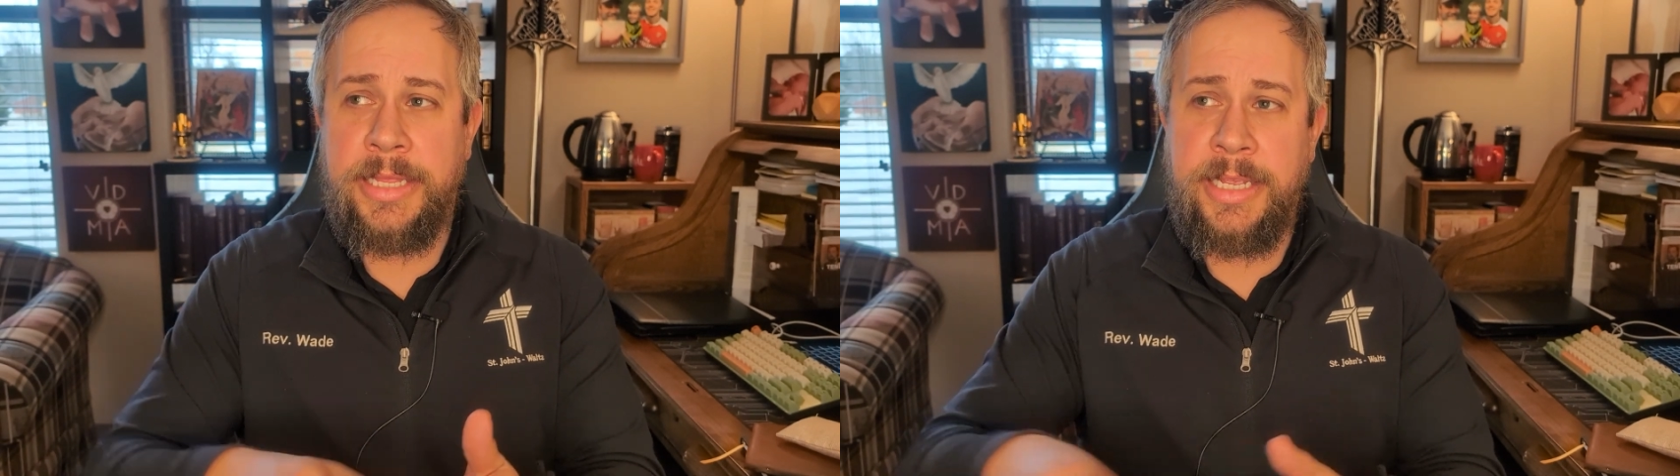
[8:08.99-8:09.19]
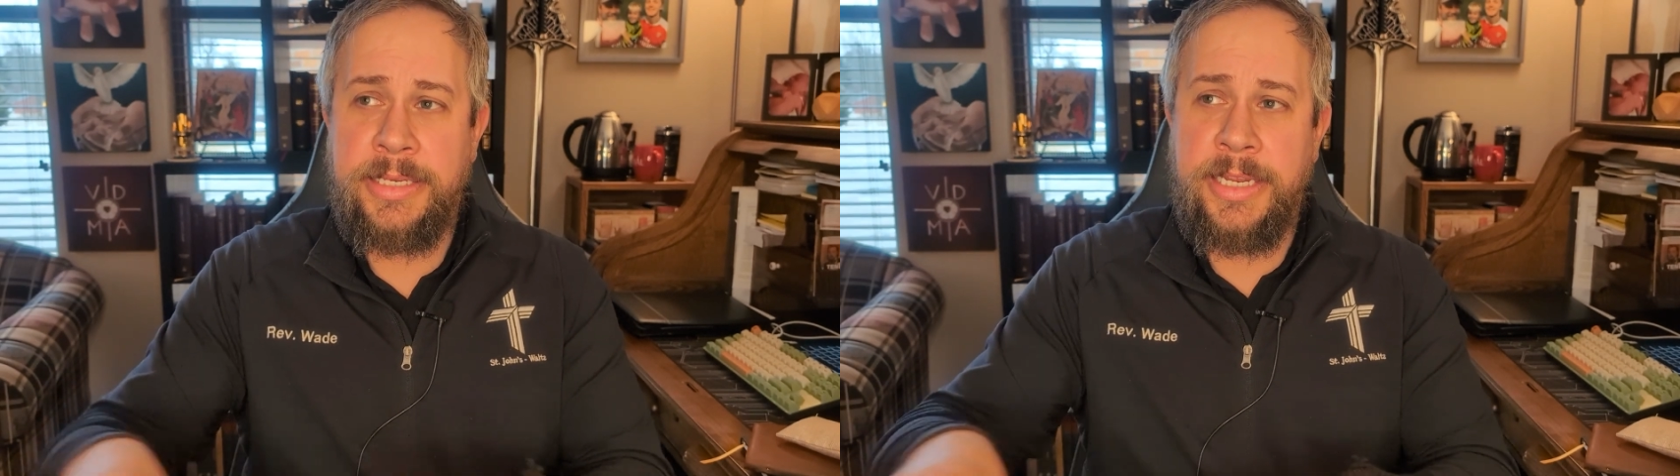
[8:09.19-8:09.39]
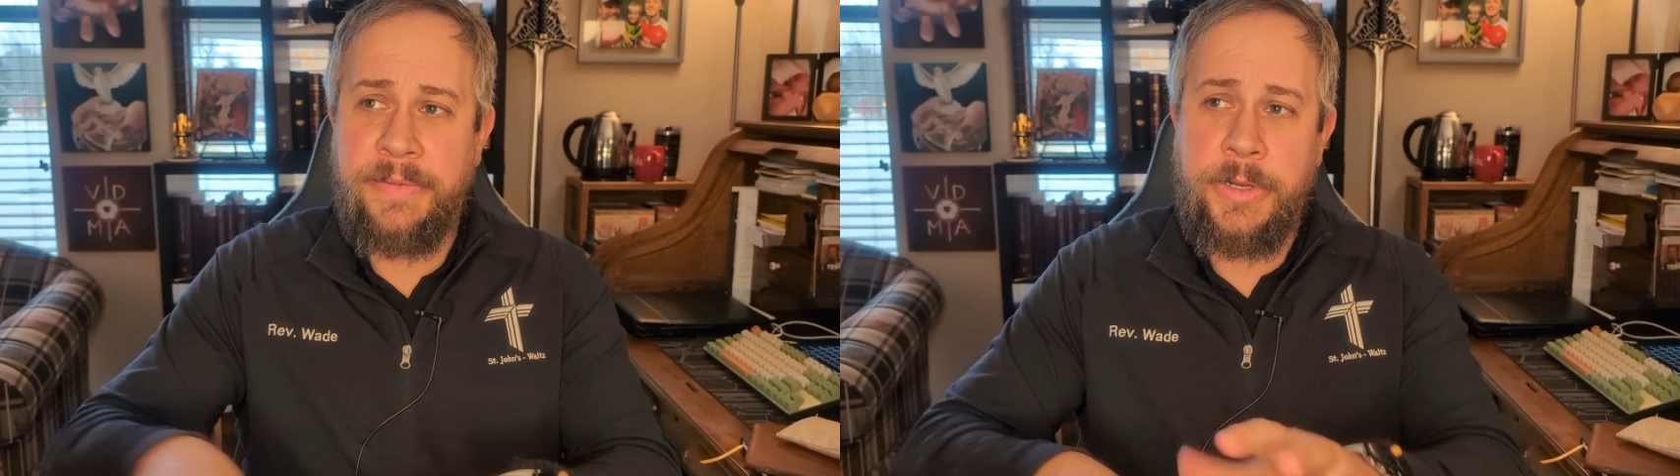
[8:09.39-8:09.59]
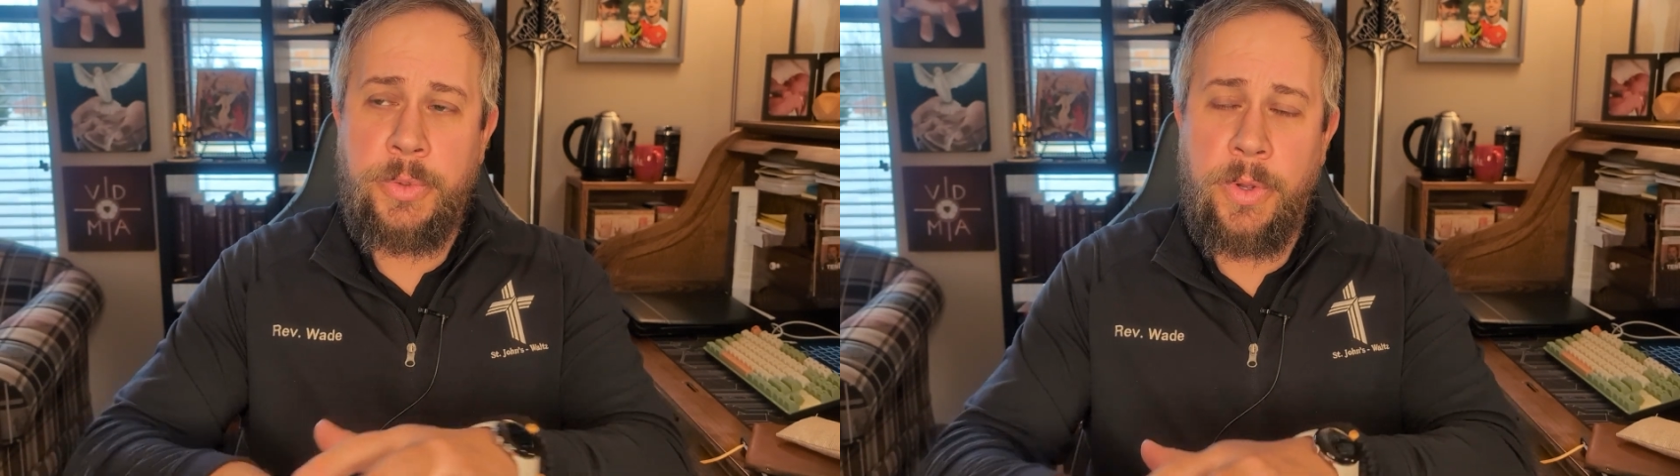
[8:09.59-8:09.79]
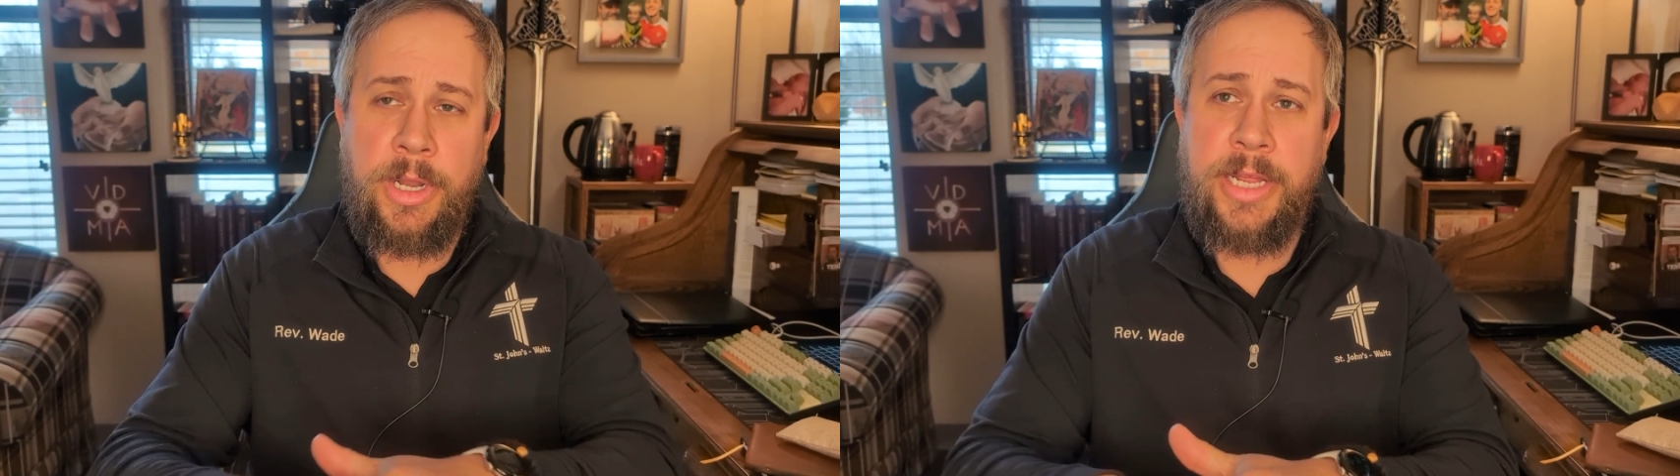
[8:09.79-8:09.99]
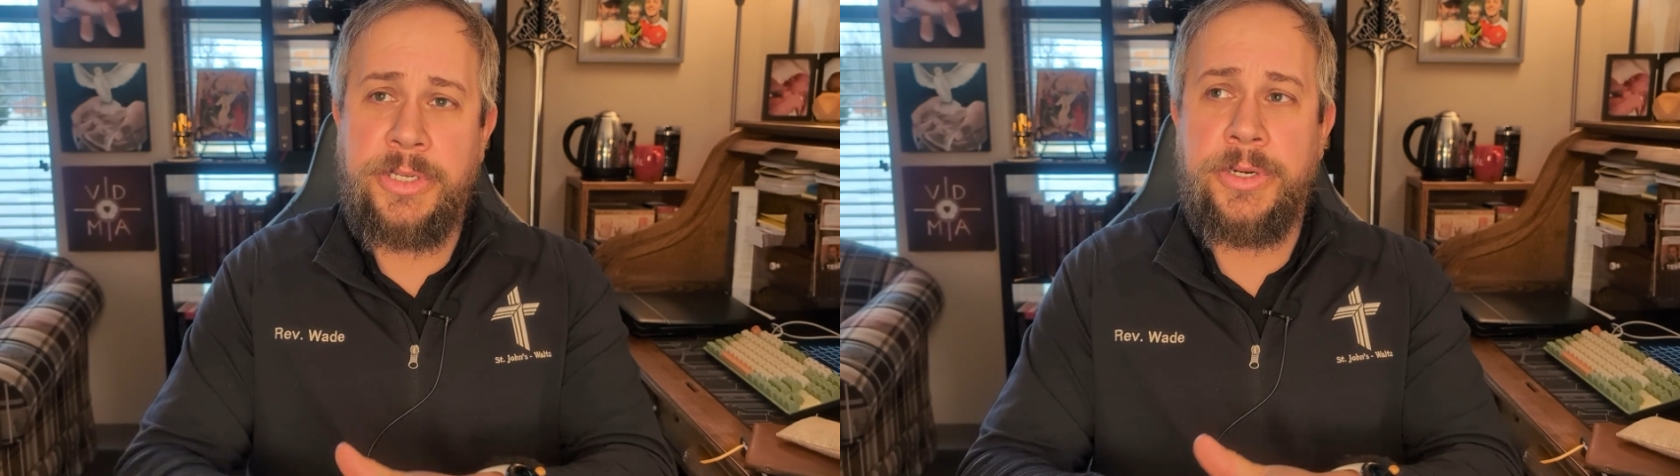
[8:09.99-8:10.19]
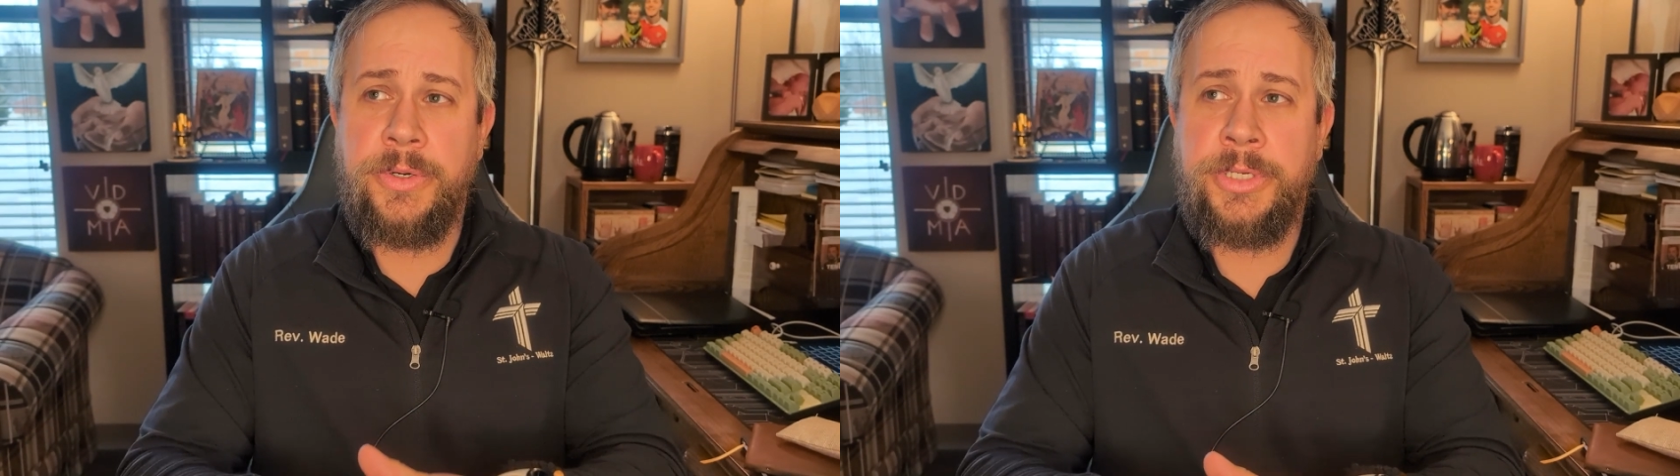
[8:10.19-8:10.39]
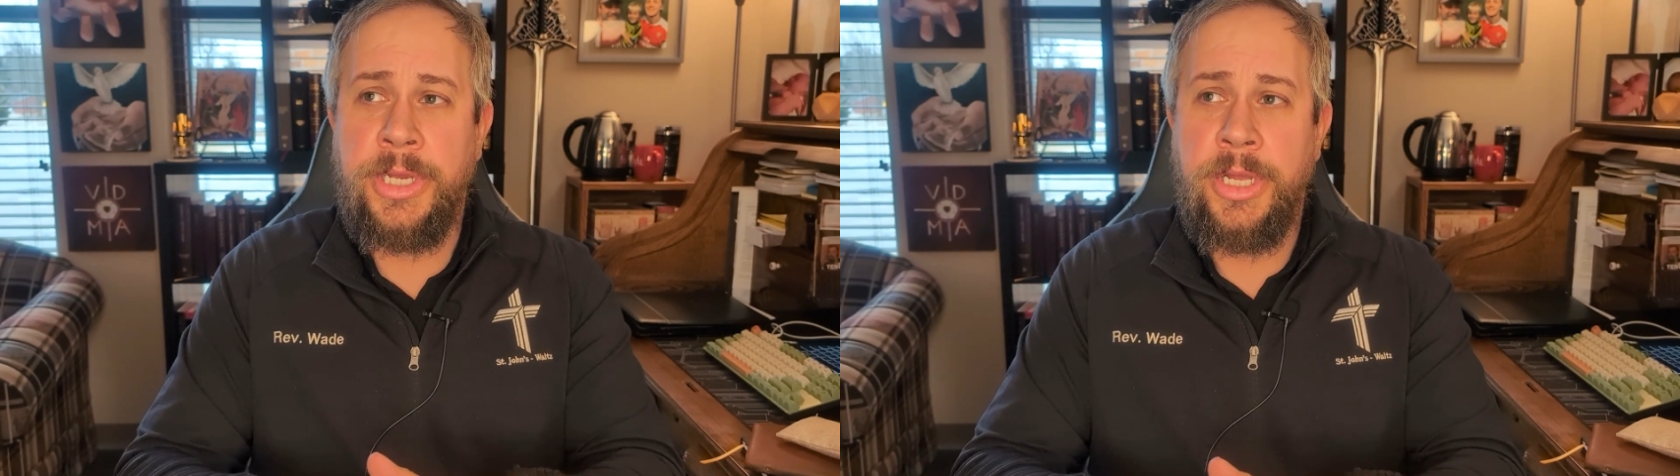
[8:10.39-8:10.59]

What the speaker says: these individual clusters